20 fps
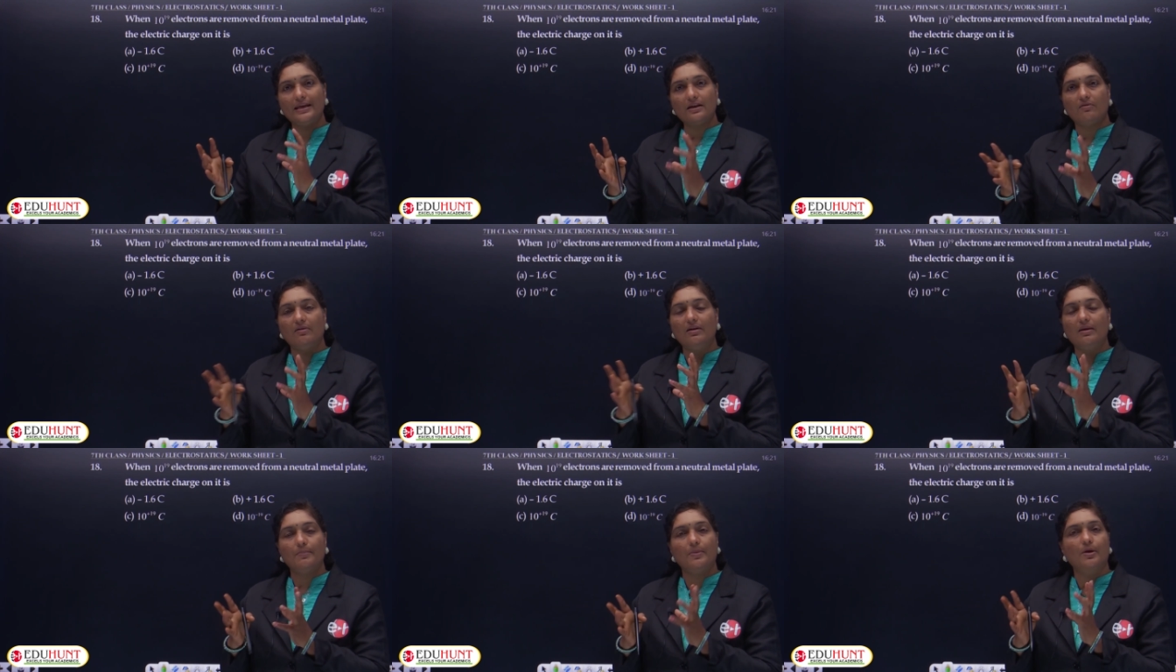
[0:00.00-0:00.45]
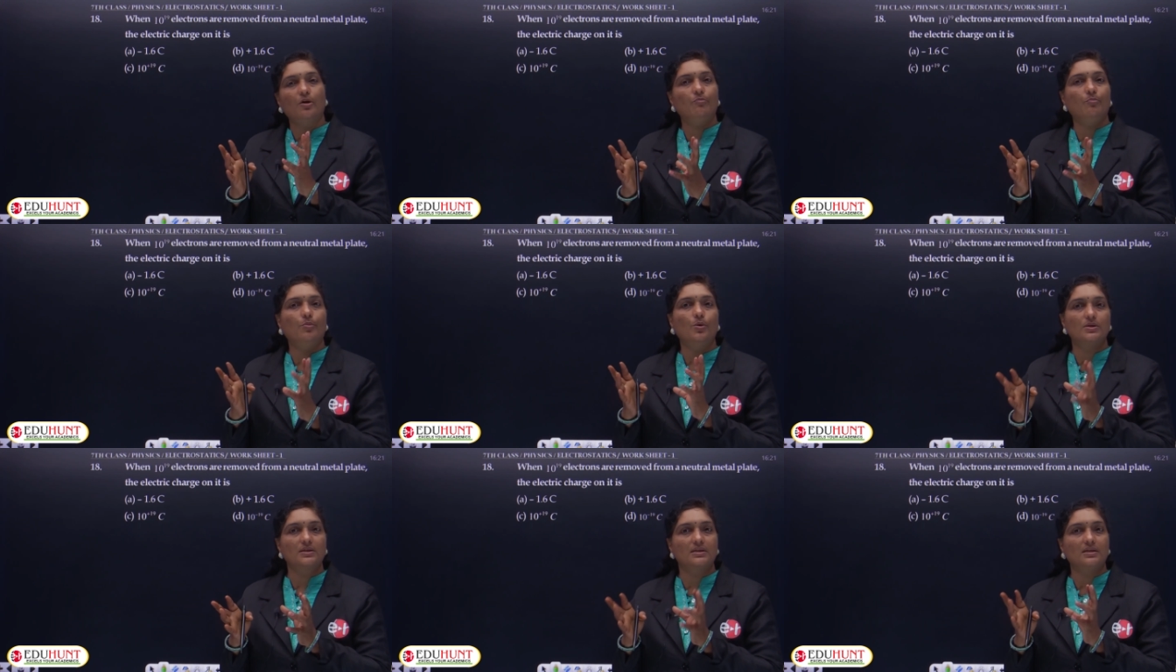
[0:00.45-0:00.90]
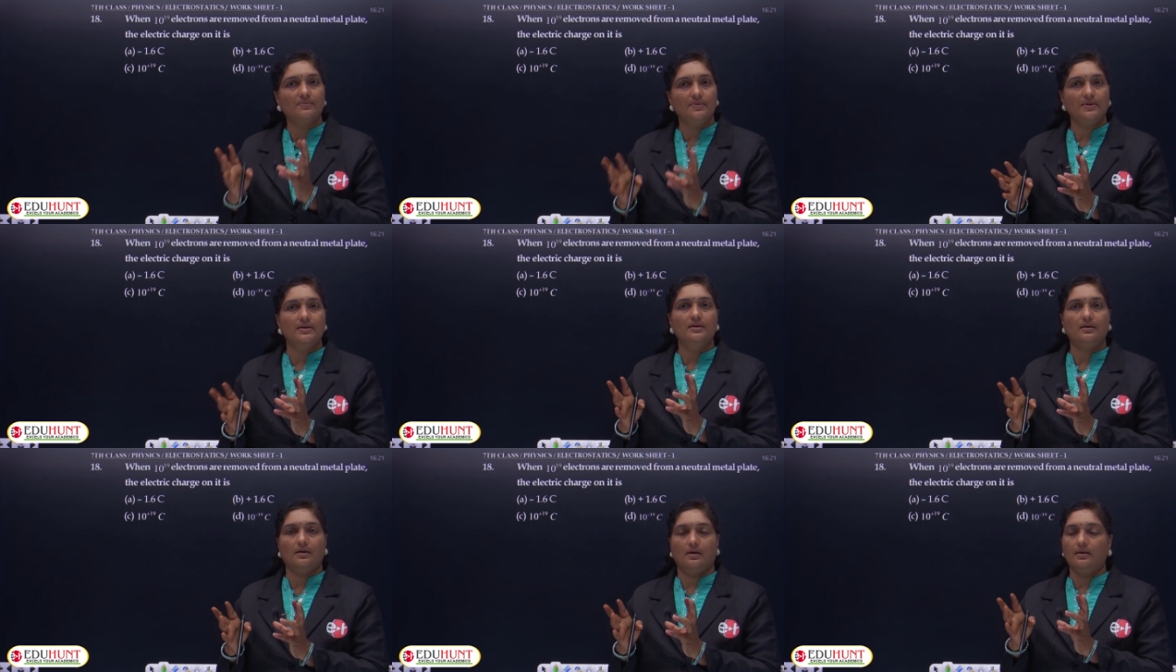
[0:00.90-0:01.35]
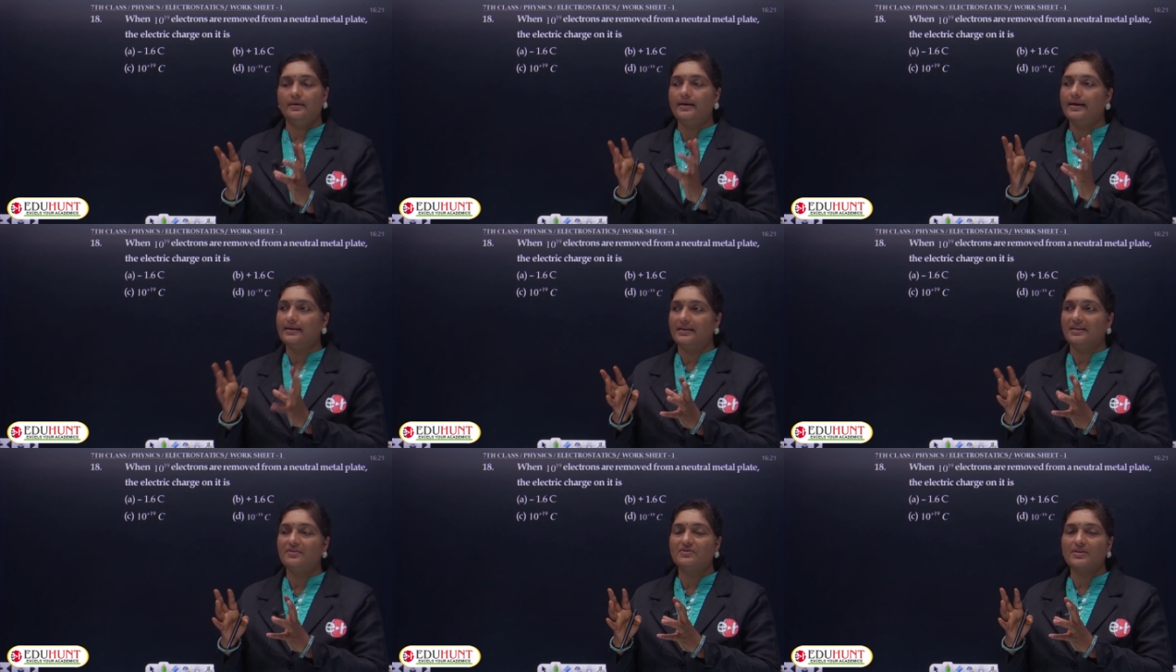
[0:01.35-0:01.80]
equal number of positive and
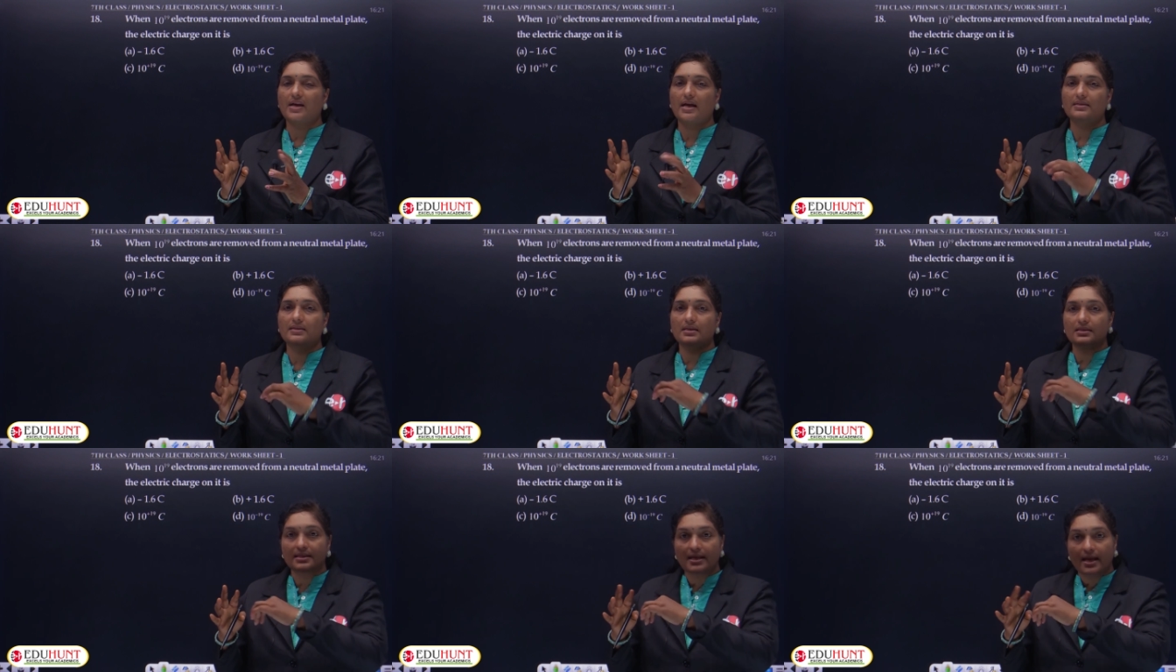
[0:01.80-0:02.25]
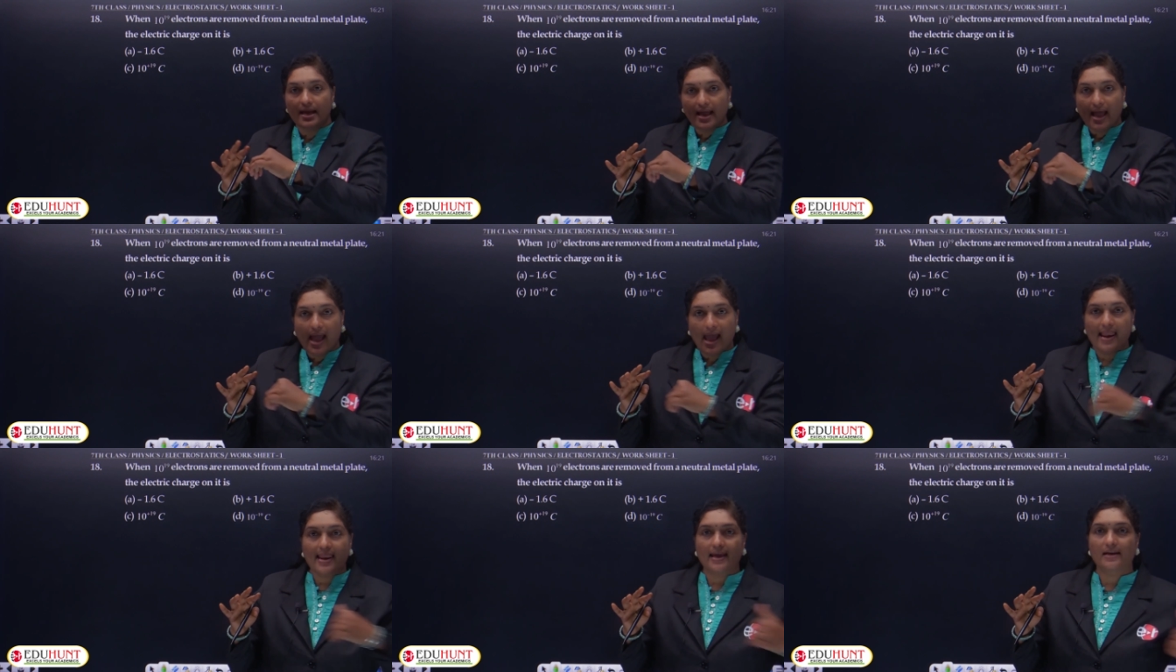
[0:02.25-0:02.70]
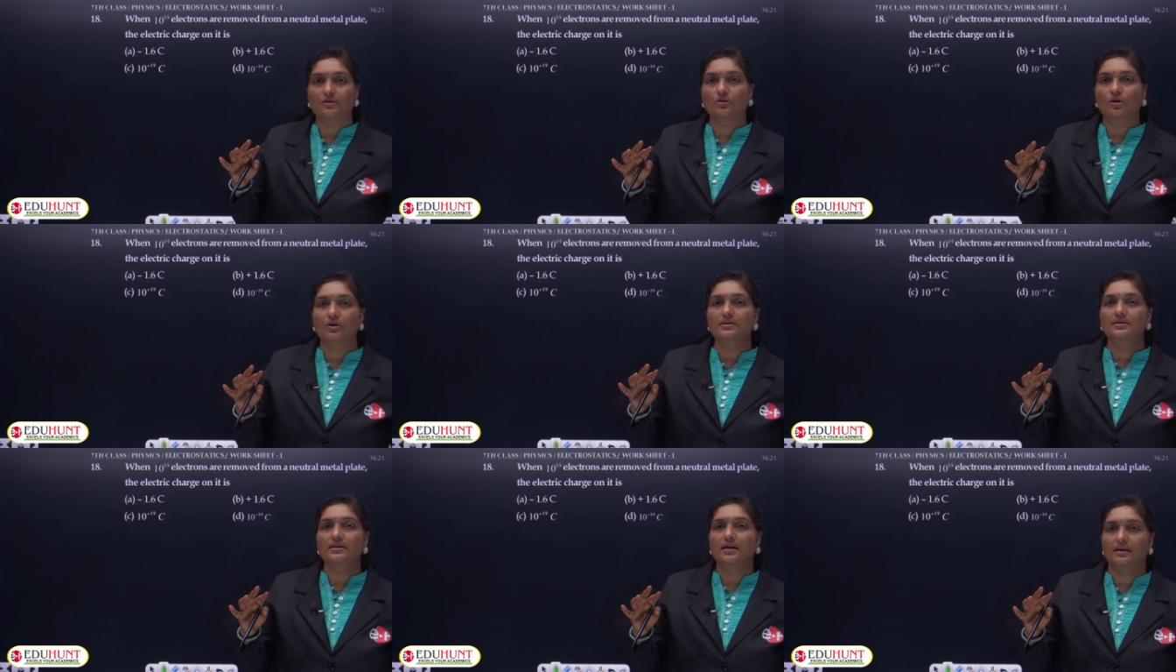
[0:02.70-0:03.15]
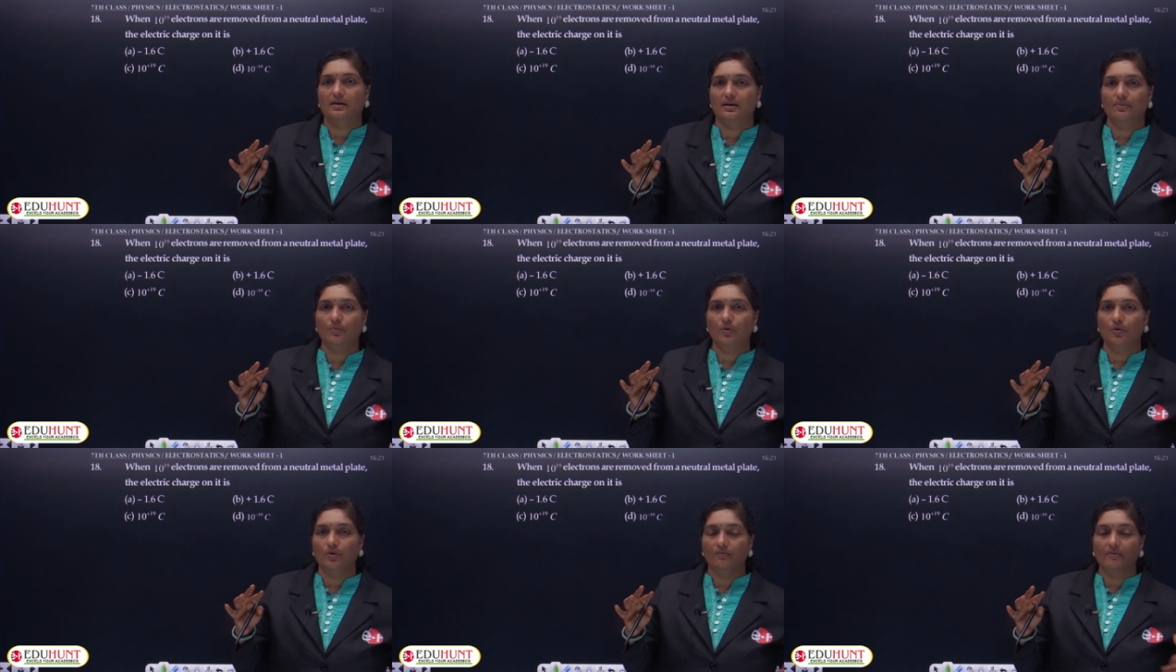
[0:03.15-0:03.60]
negative charges, electrons are
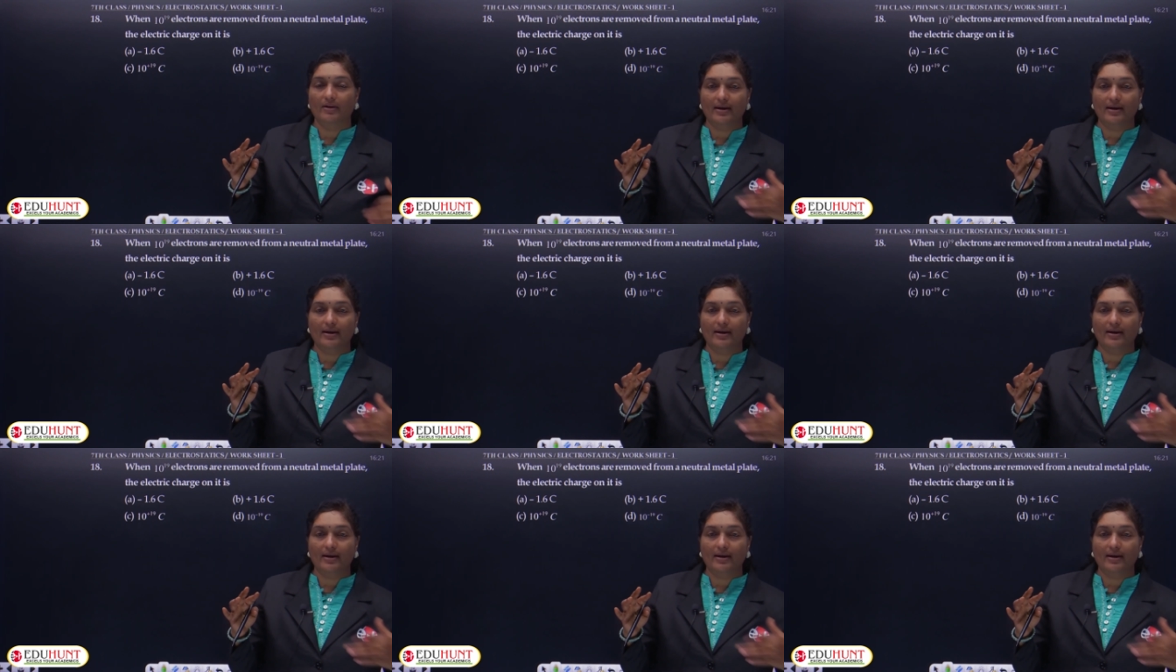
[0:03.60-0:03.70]
removed.